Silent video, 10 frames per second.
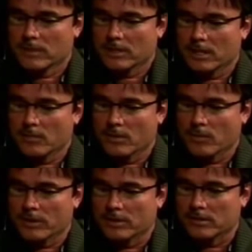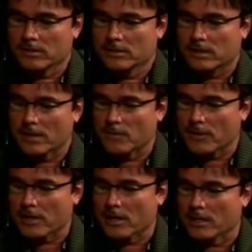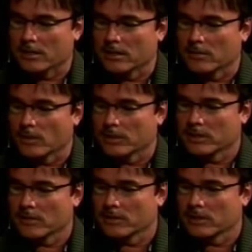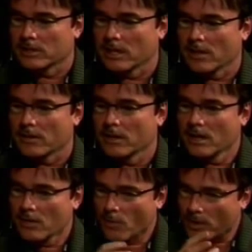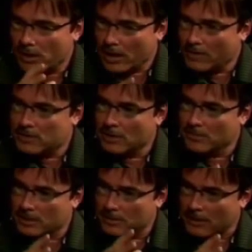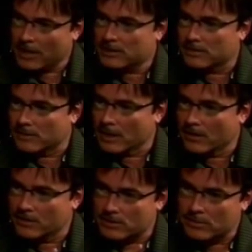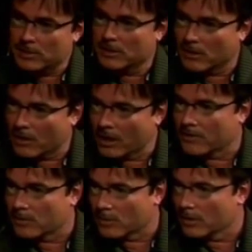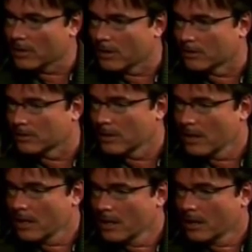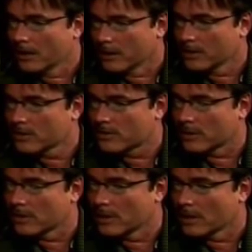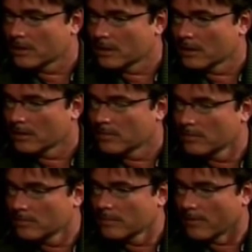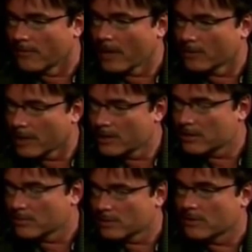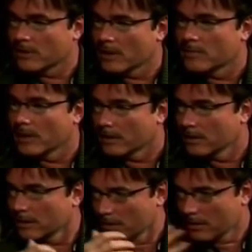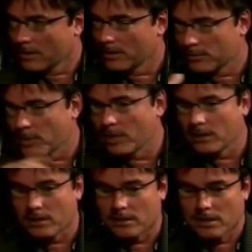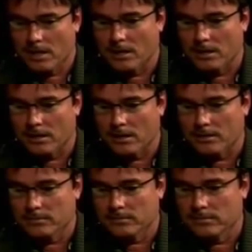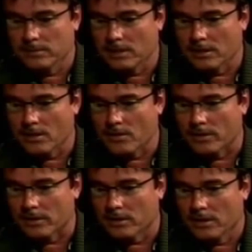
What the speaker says: again, with what the state of North Carolina did and what Dino did together, we're going to have something of lasting value that's going to be here long after we're gone. An industry that the foundation was created by these men and Dino, and